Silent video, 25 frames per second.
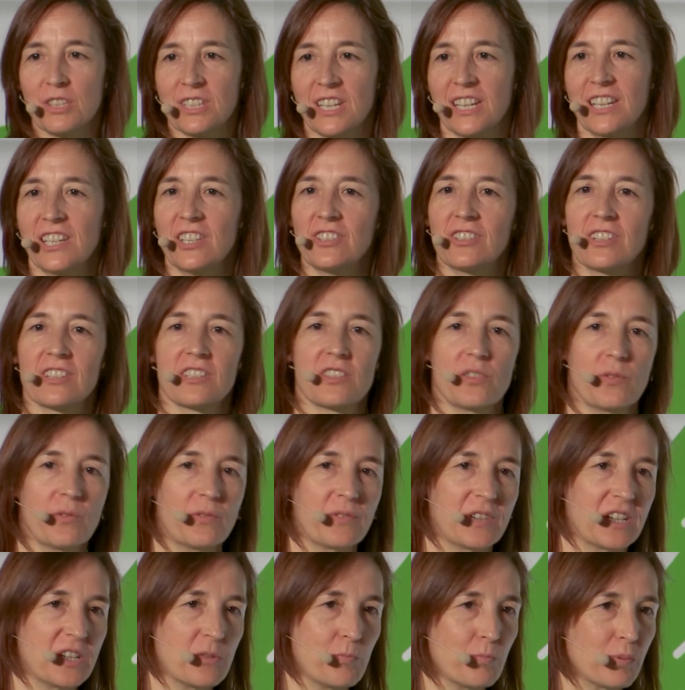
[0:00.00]
would take it as a
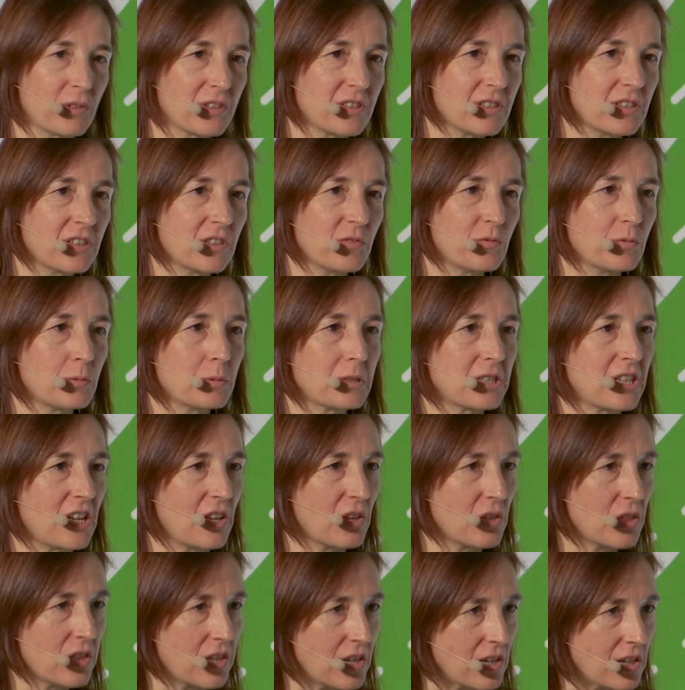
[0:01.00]
very positive, because
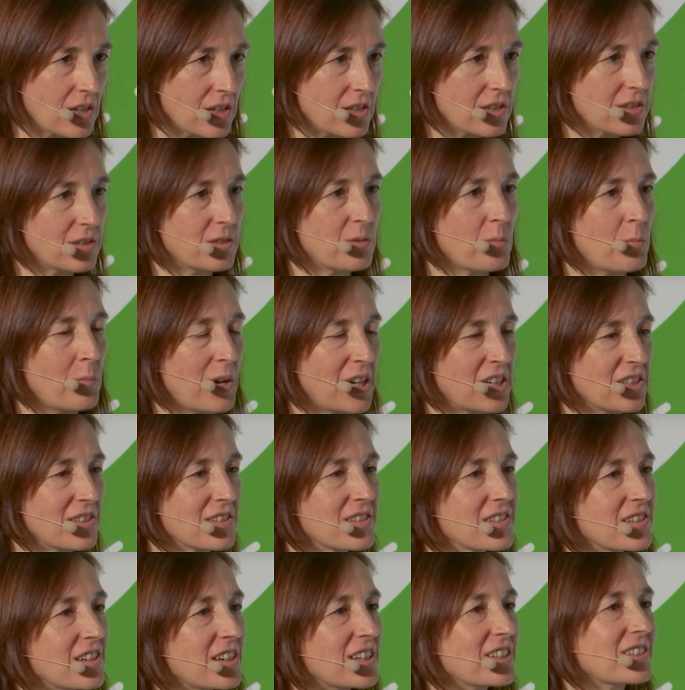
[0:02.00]
I think
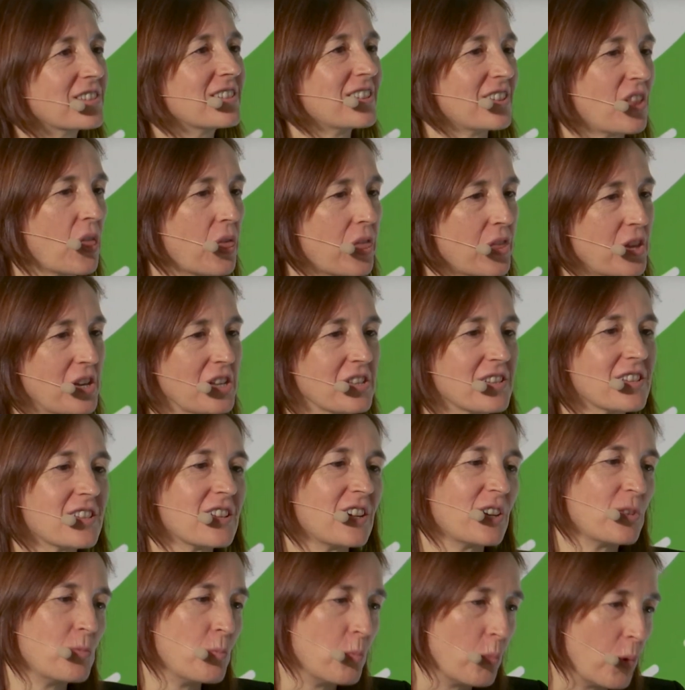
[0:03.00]
mindset and
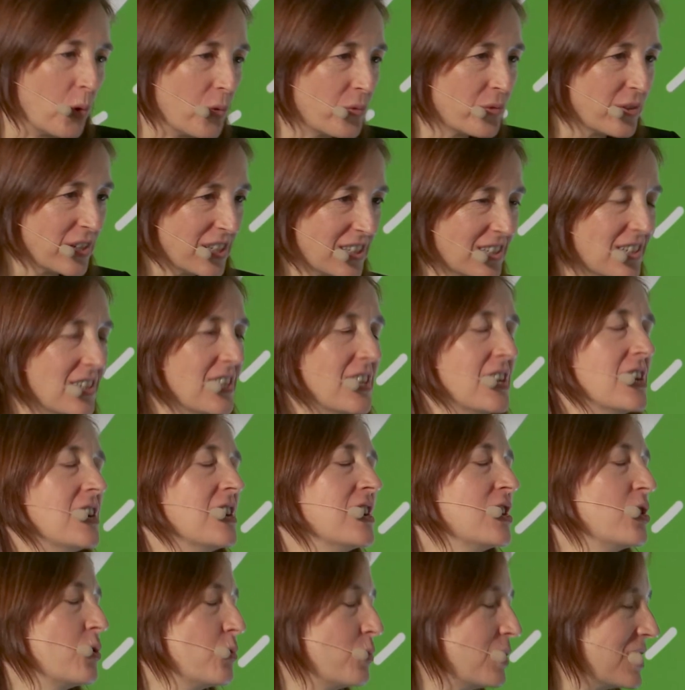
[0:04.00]
things are moving.
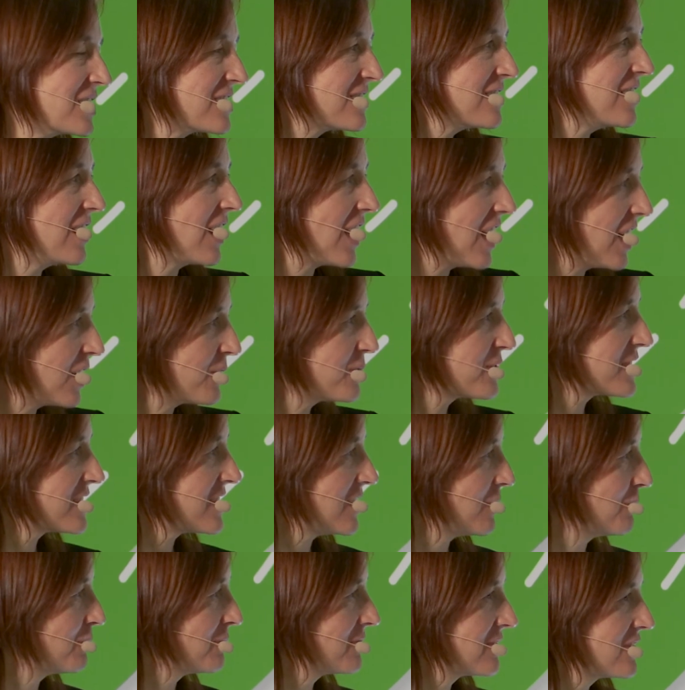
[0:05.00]
We still have
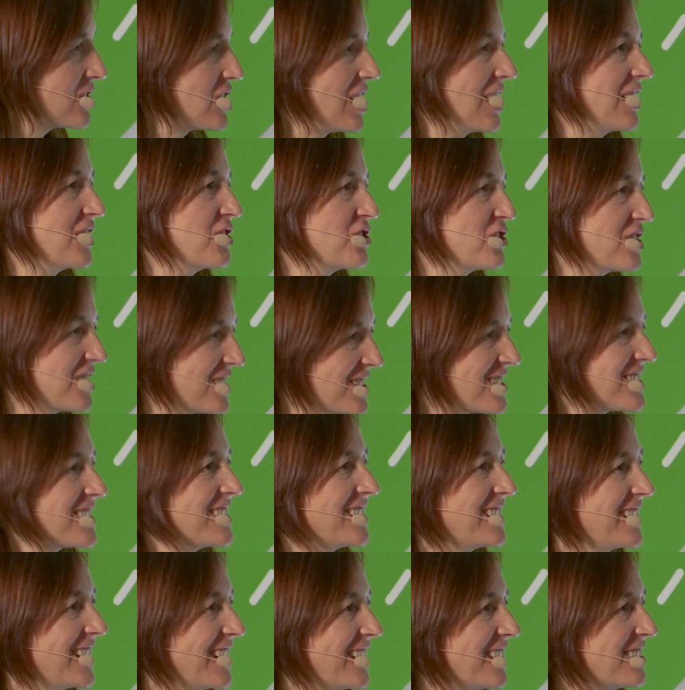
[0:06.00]
some challenges
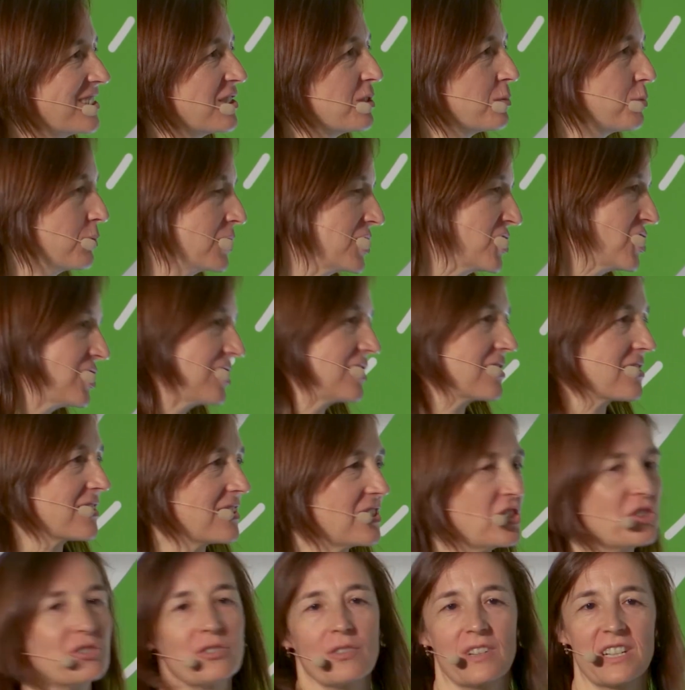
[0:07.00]
ahead, which
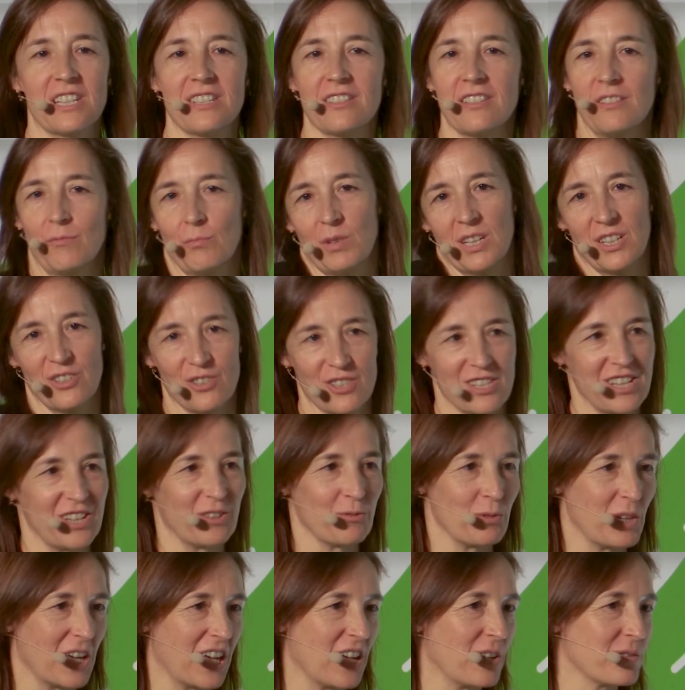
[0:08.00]
is interesting because
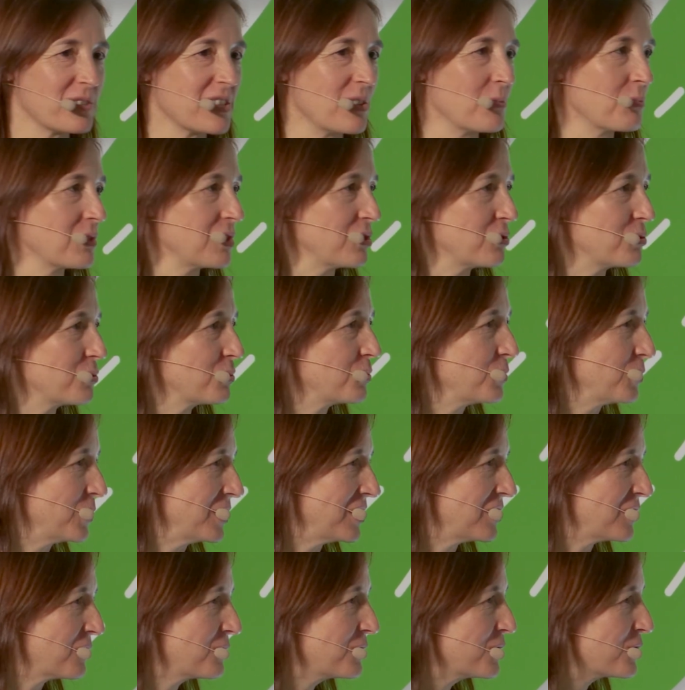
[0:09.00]
then we have something to do
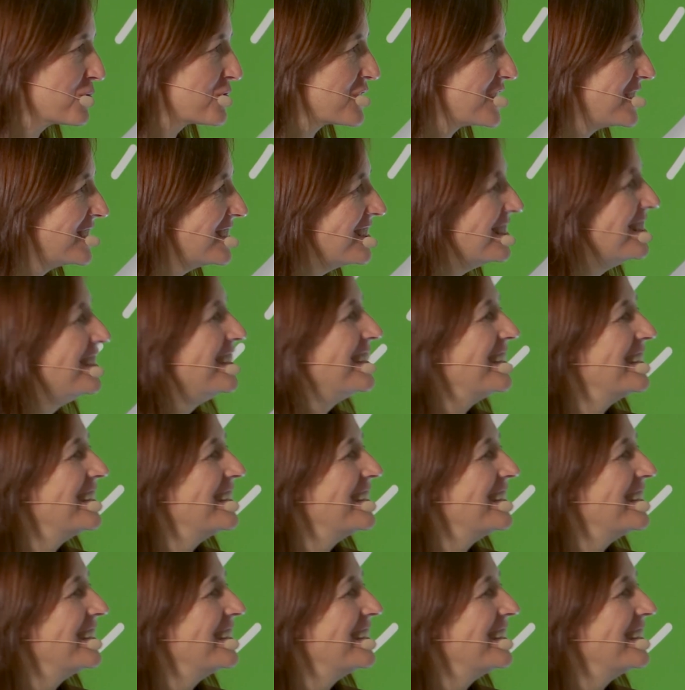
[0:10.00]
in the future.